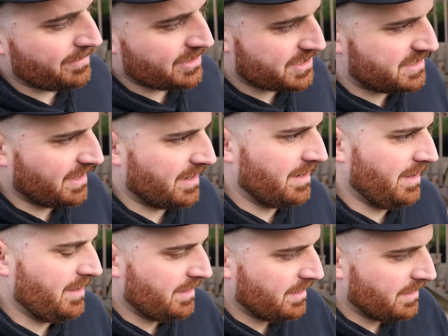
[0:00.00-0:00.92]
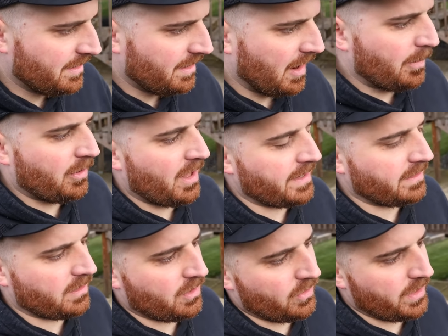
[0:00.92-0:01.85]
much done
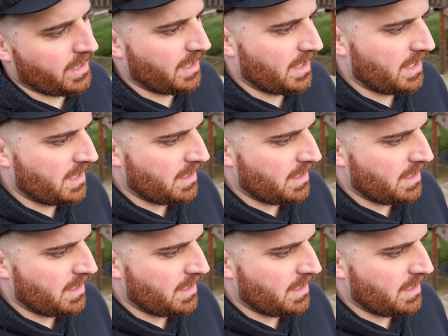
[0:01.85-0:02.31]
applying the coating.